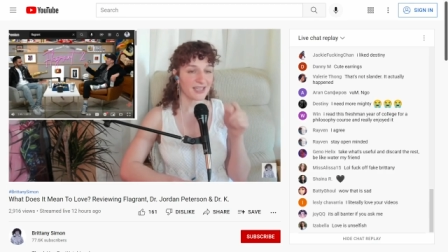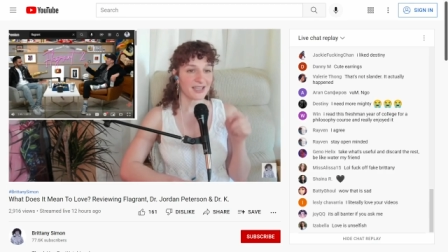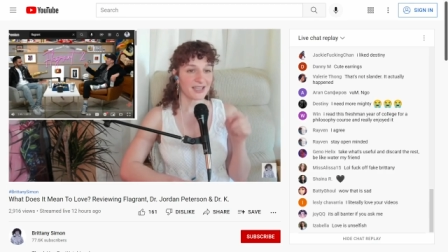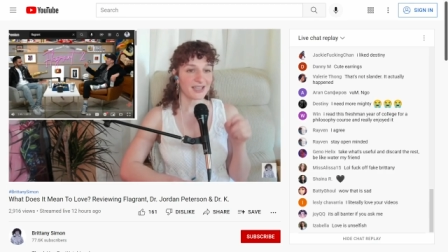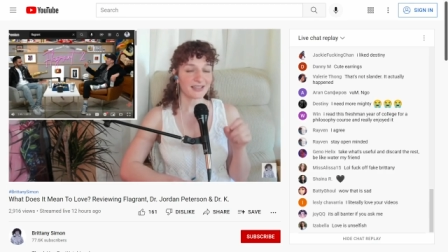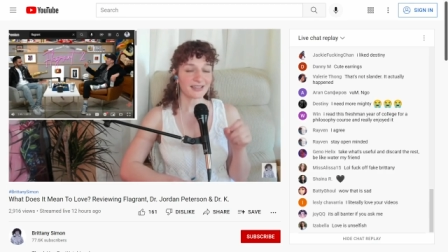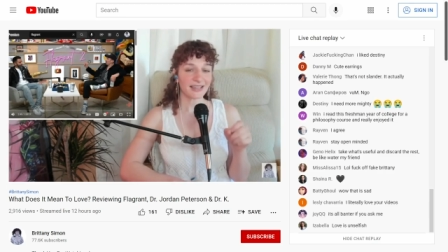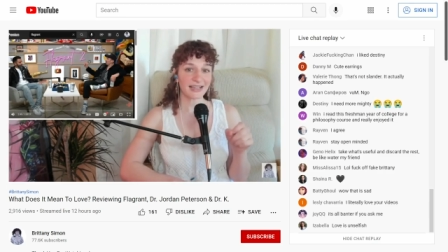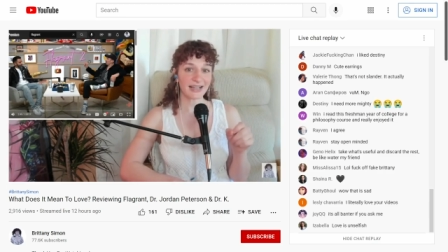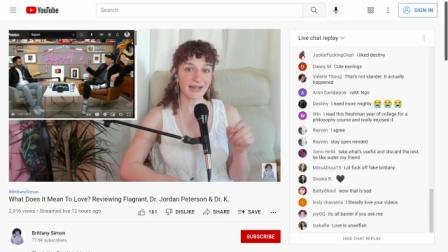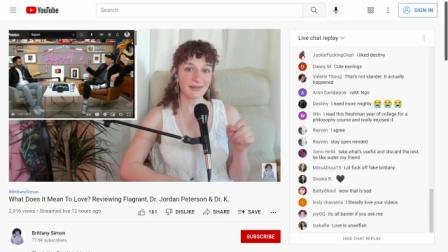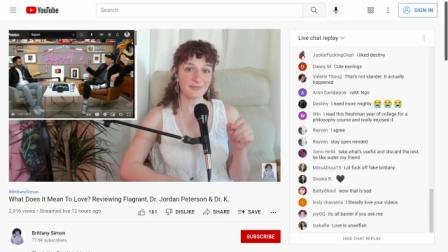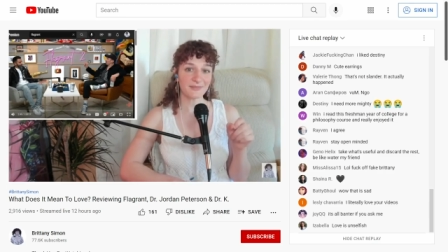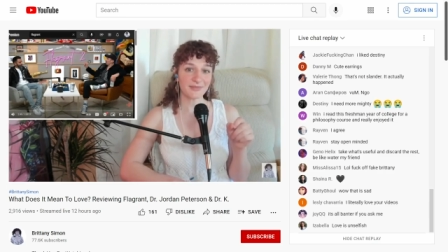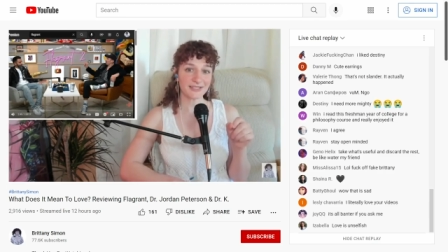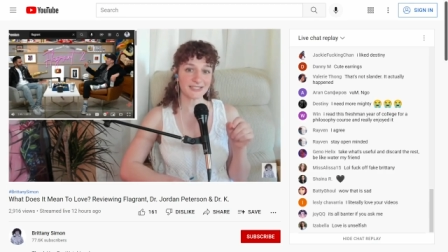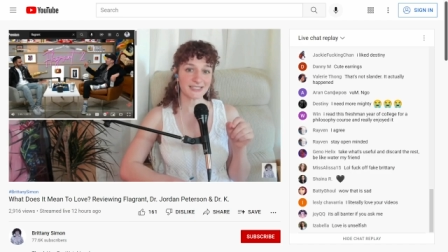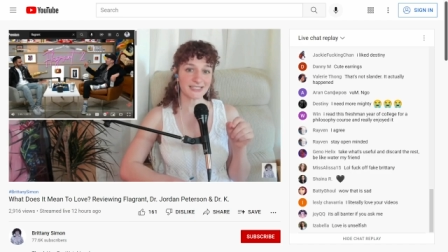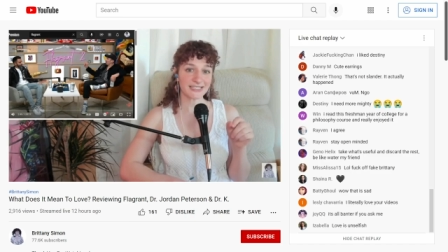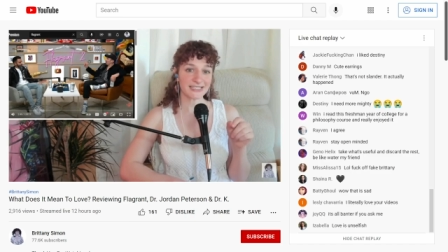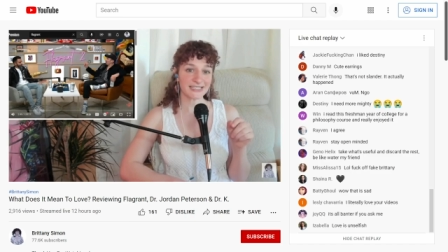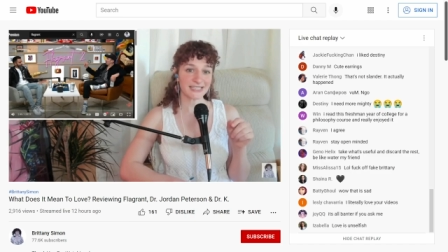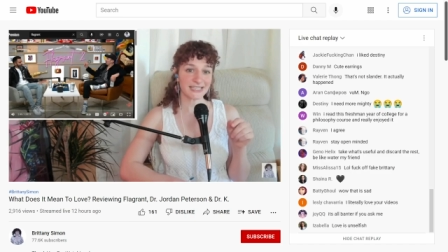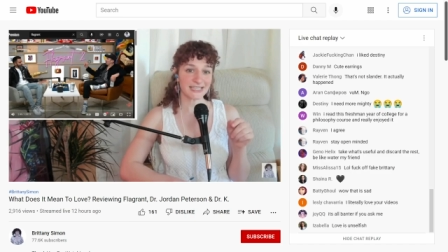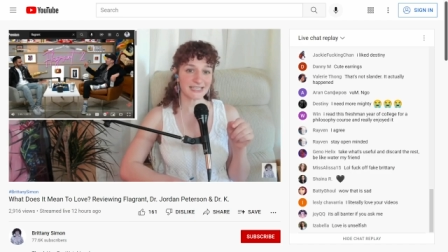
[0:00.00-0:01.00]
like I'm
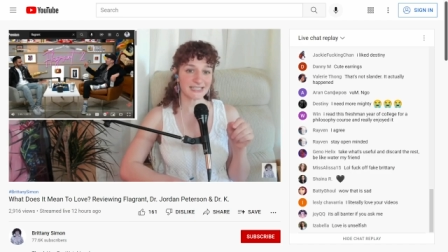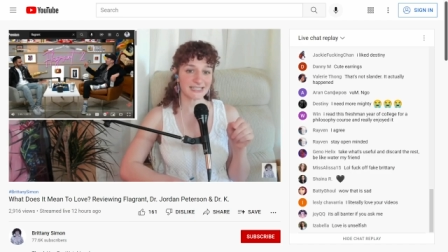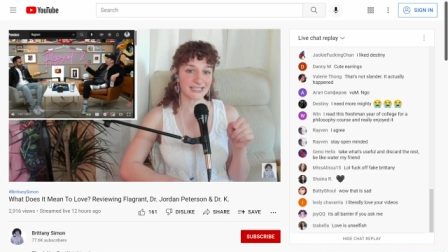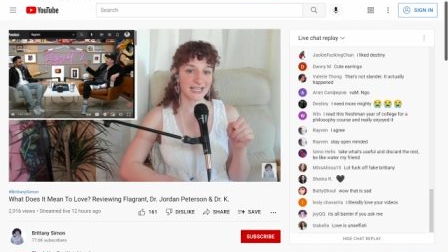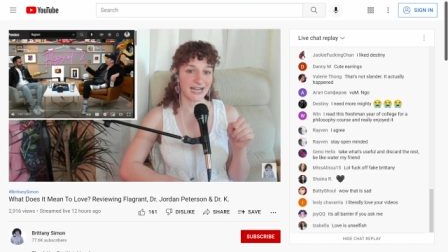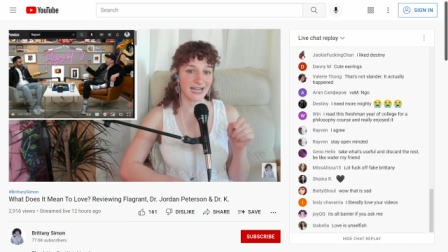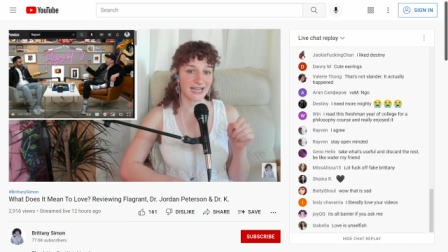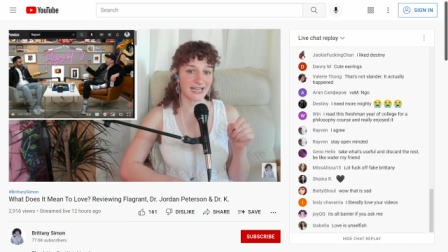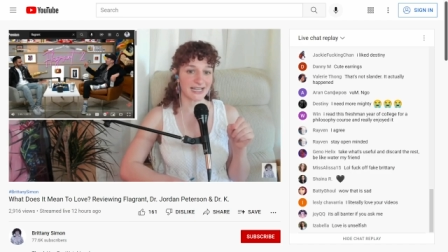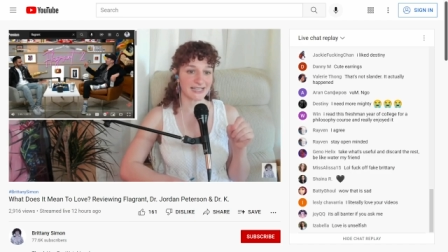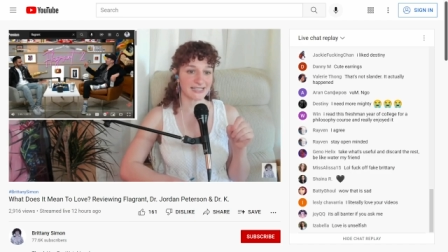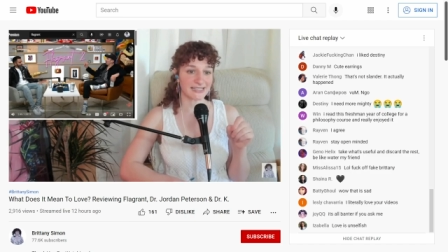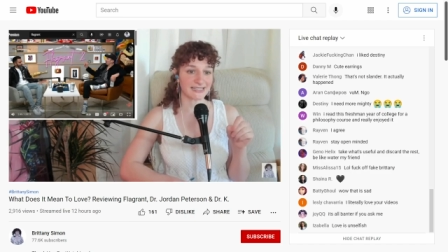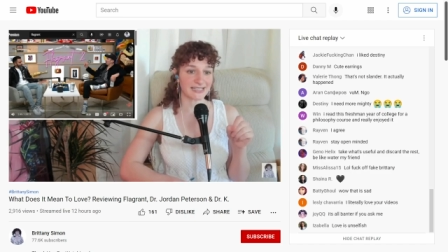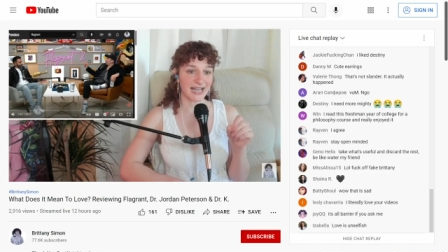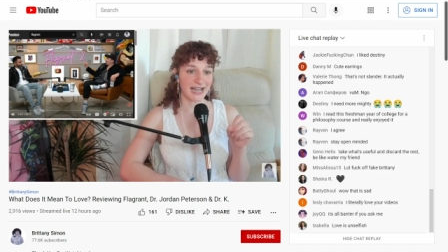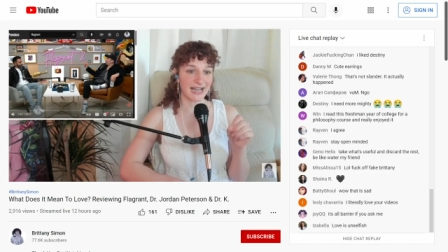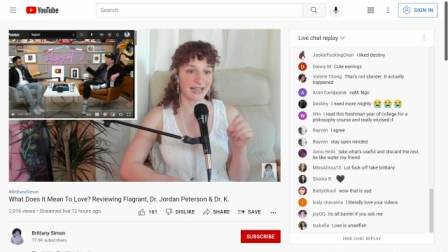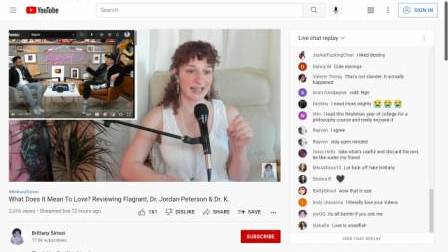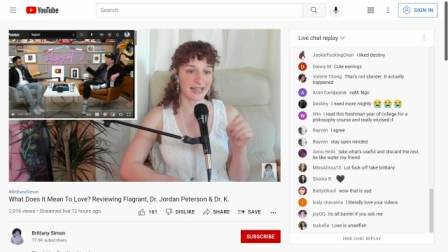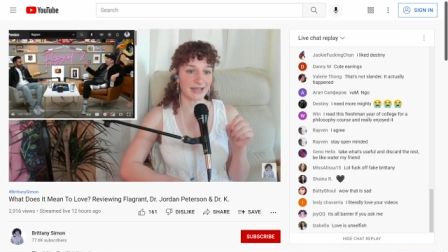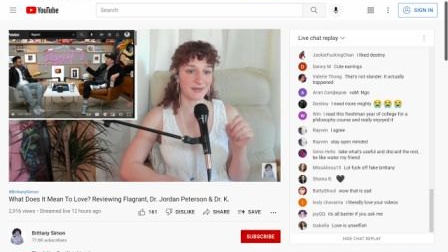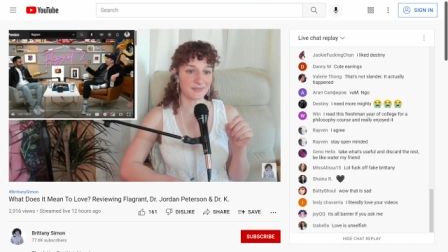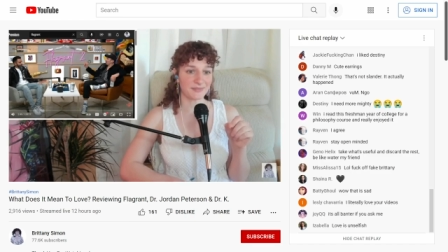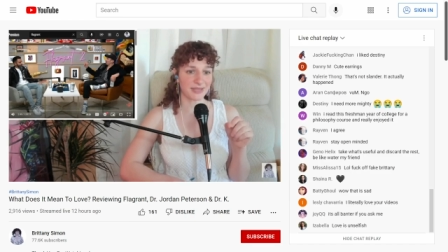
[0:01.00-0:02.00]
listening to these guys,
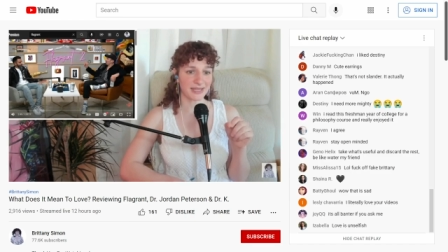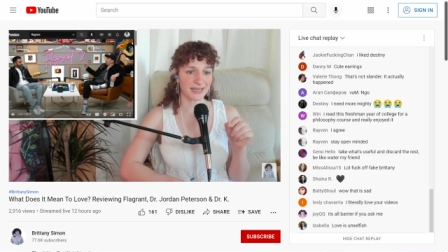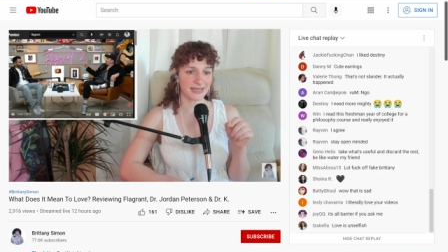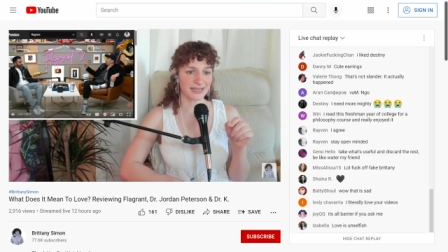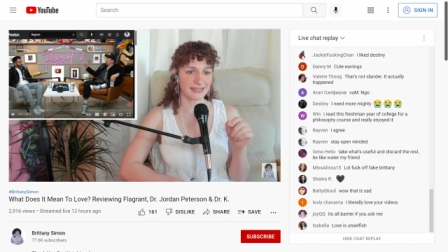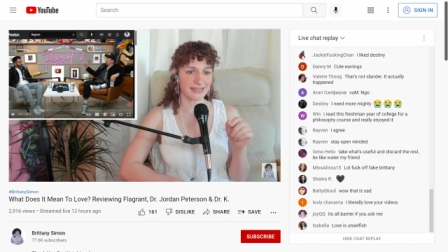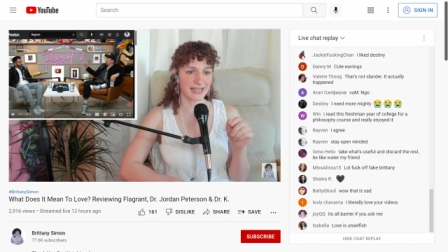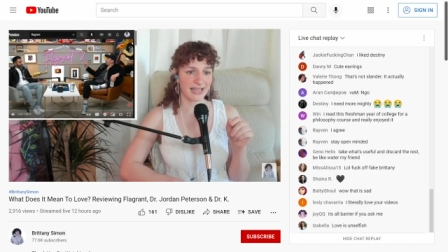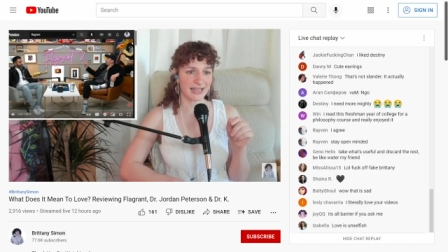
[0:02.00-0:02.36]
I am getting